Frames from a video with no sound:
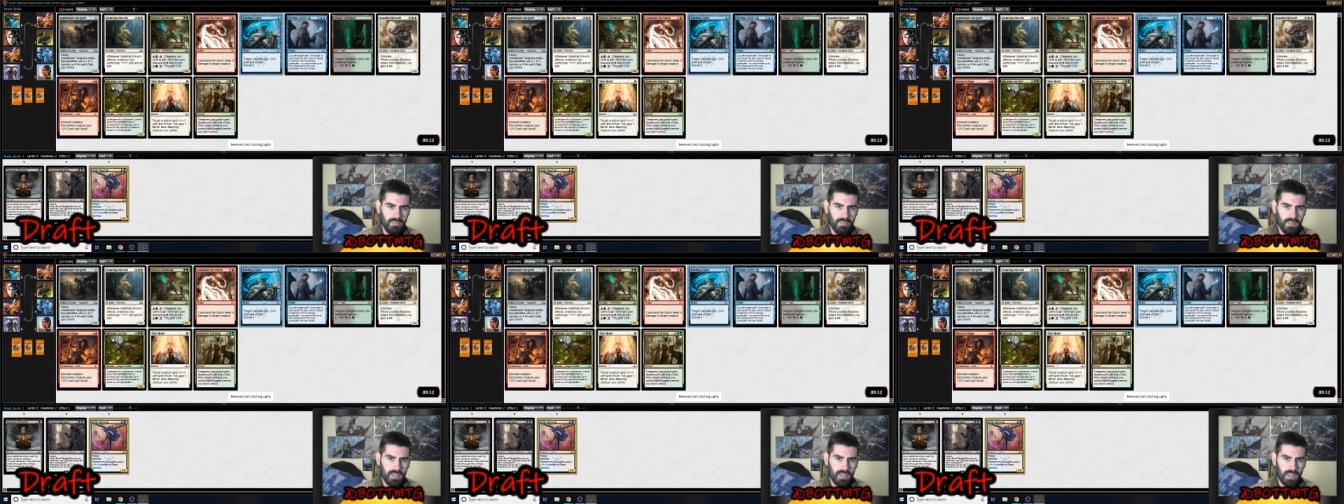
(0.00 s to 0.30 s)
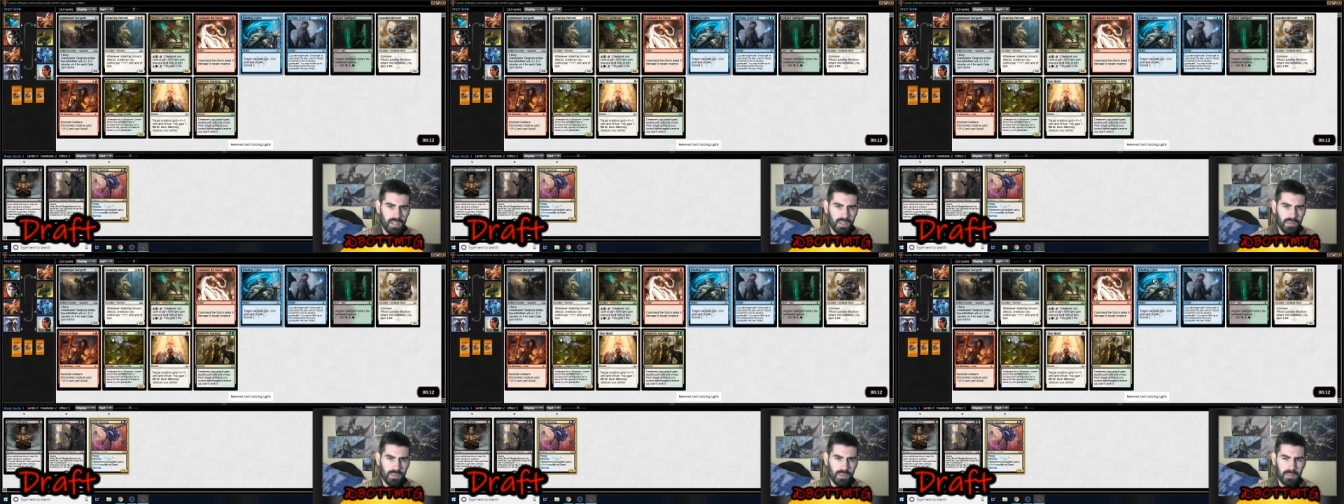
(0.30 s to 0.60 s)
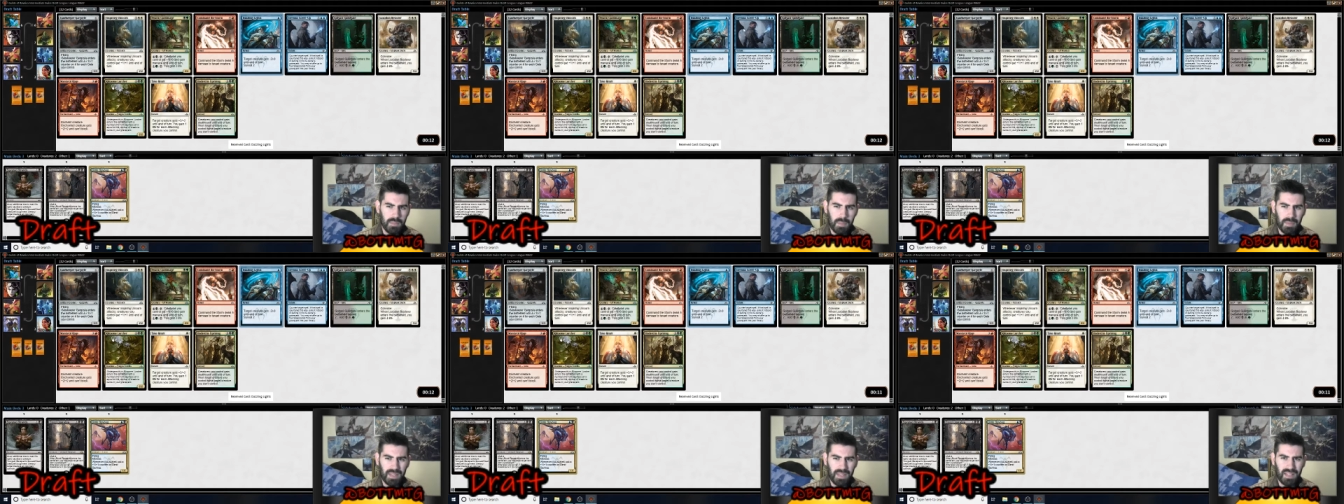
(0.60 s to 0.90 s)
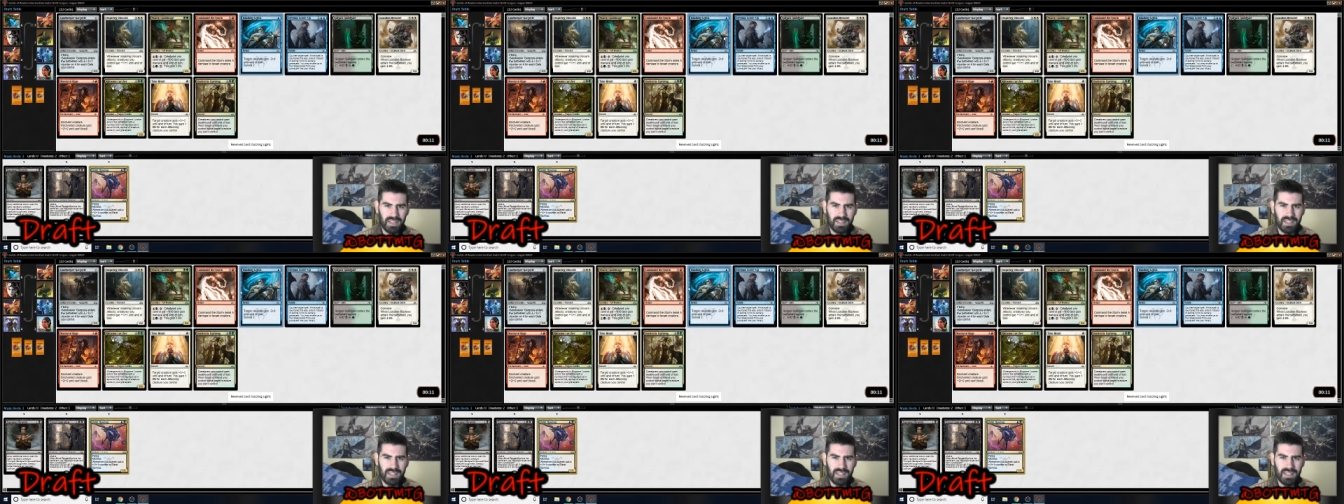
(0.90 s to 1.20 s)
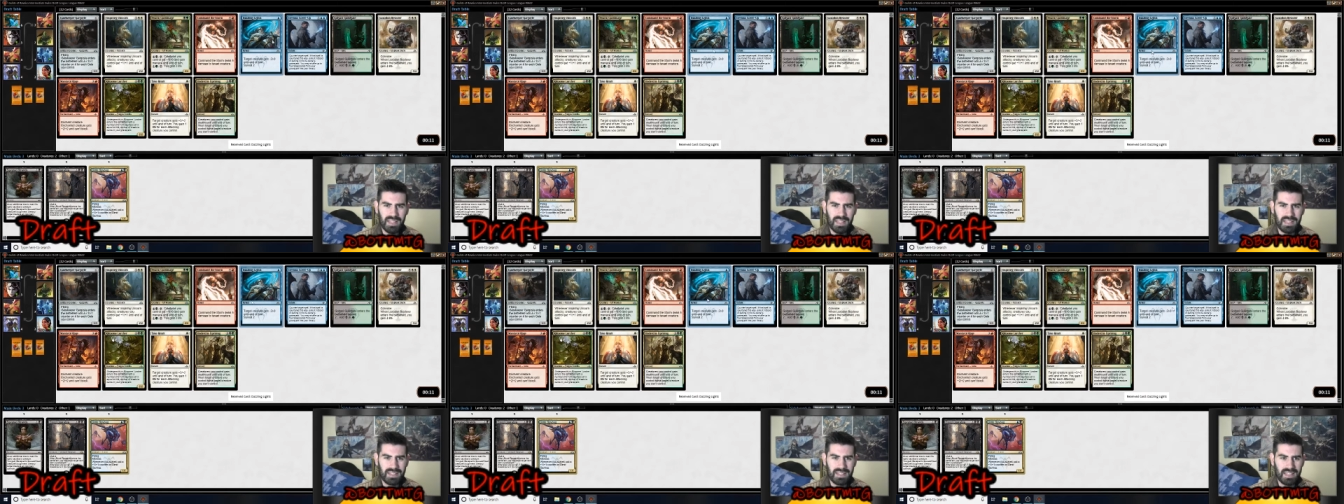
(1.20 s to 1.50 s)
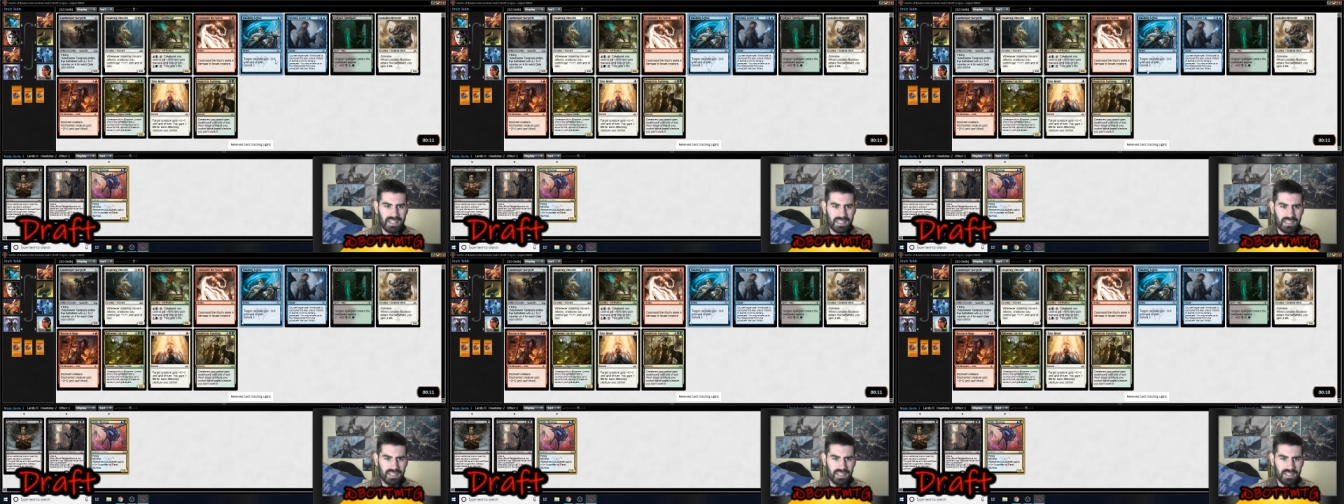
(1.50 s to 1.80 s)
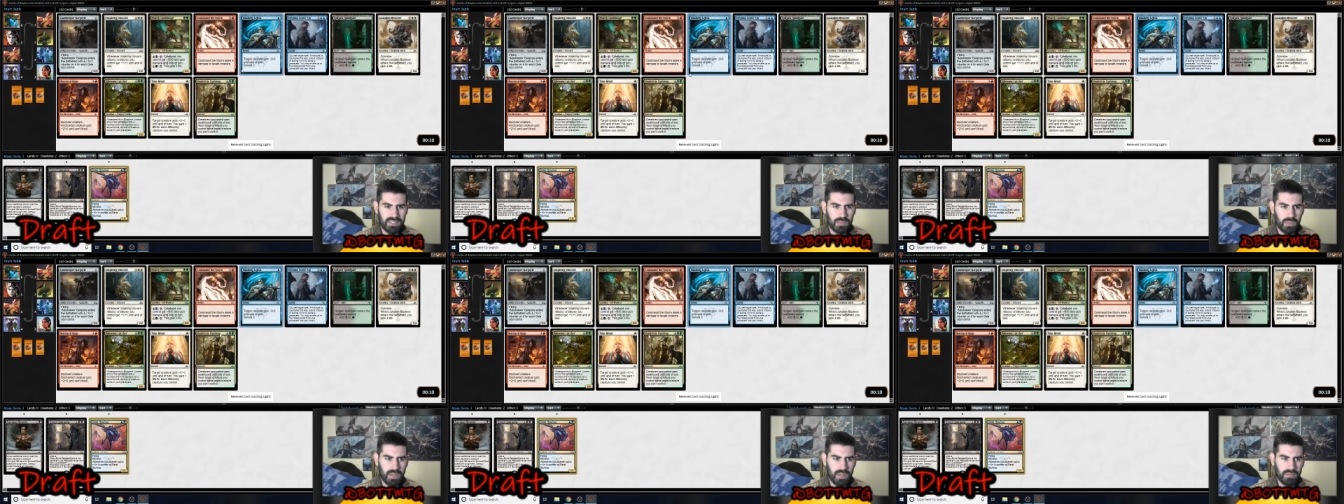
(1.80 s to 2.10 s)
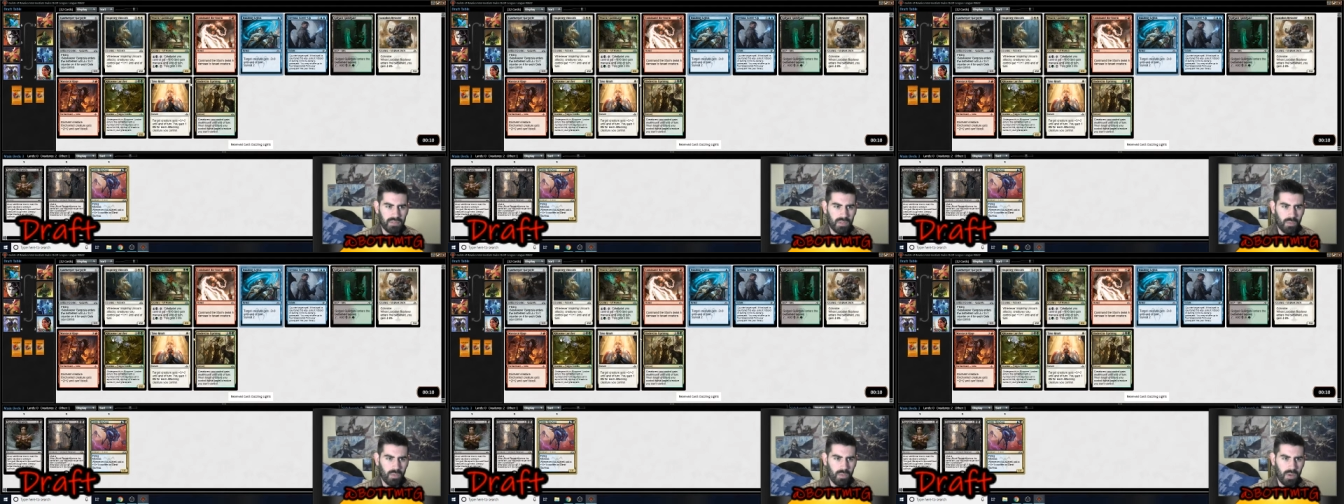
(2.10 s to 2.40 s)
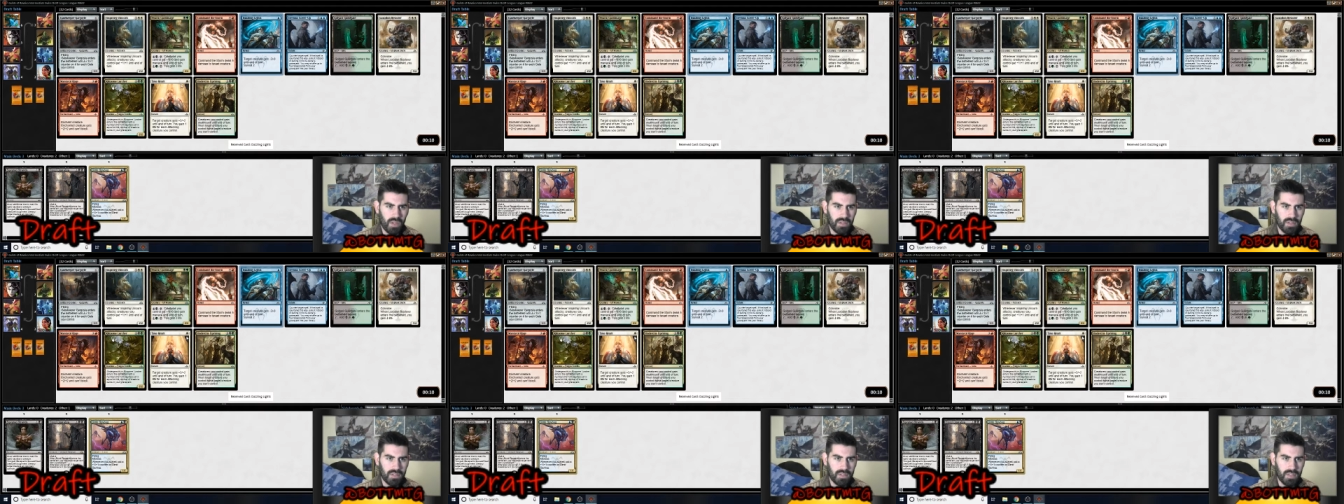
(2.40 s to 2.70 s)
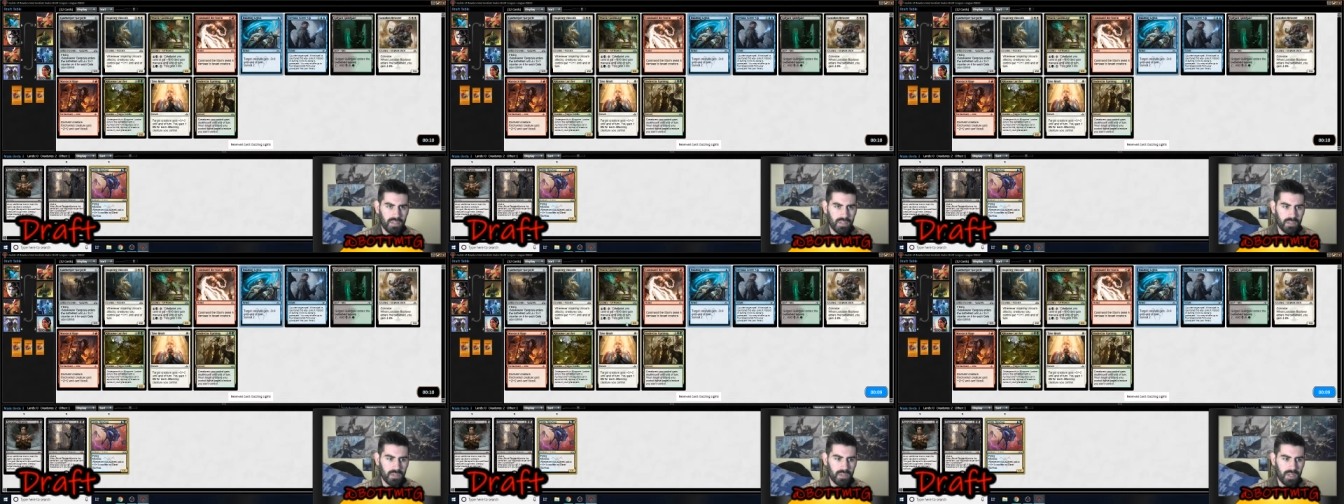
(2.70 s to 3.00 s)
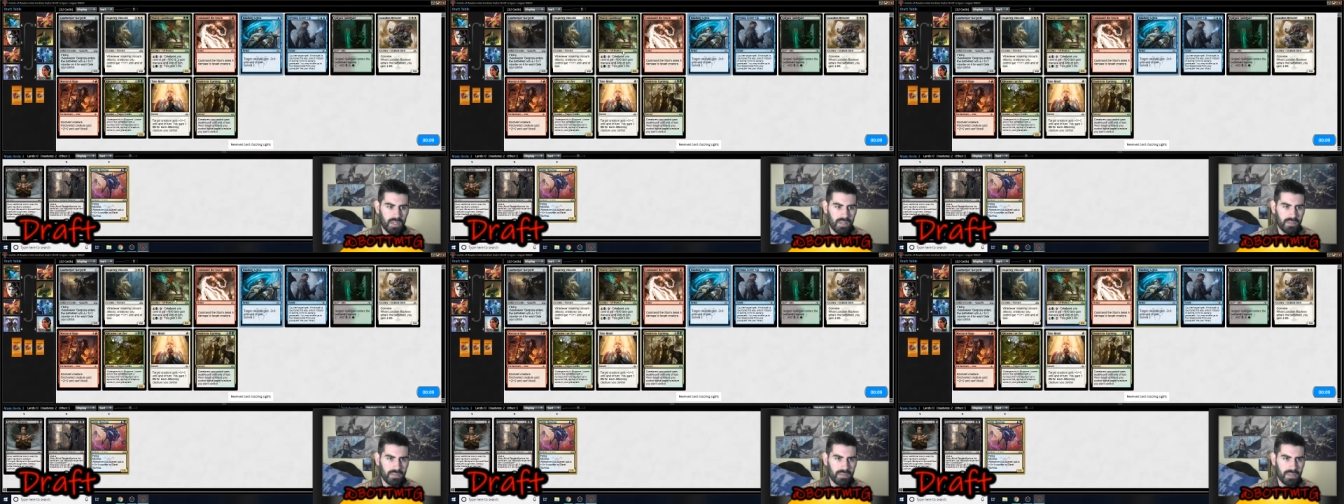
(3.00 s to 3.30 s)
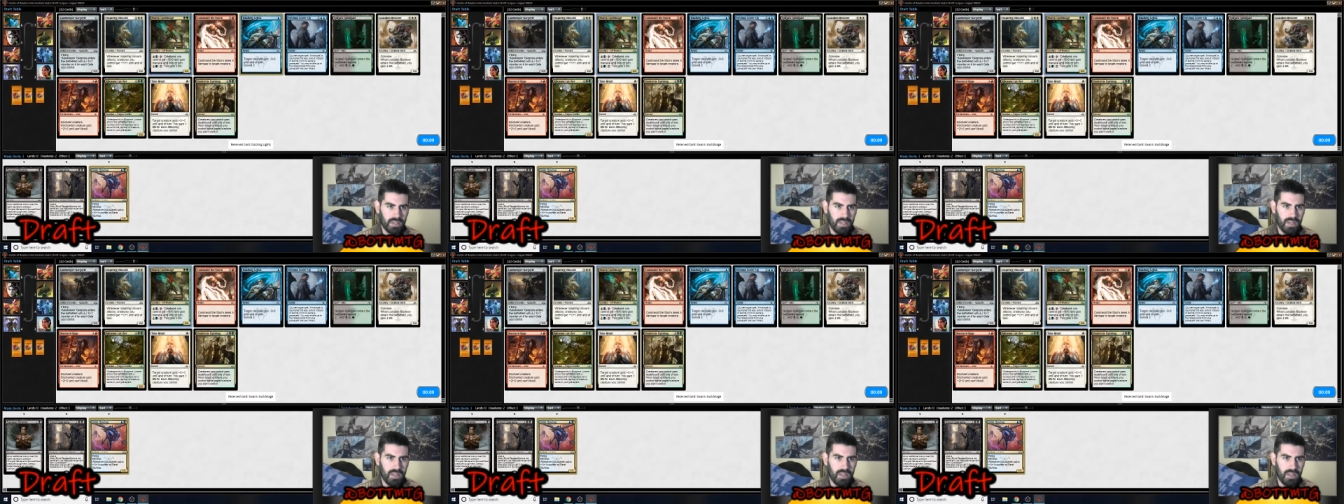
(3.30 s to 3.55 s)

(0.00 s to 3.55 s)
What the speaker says: don't really pick. I think you can get a Dazzling Lights whenever you want in the draft.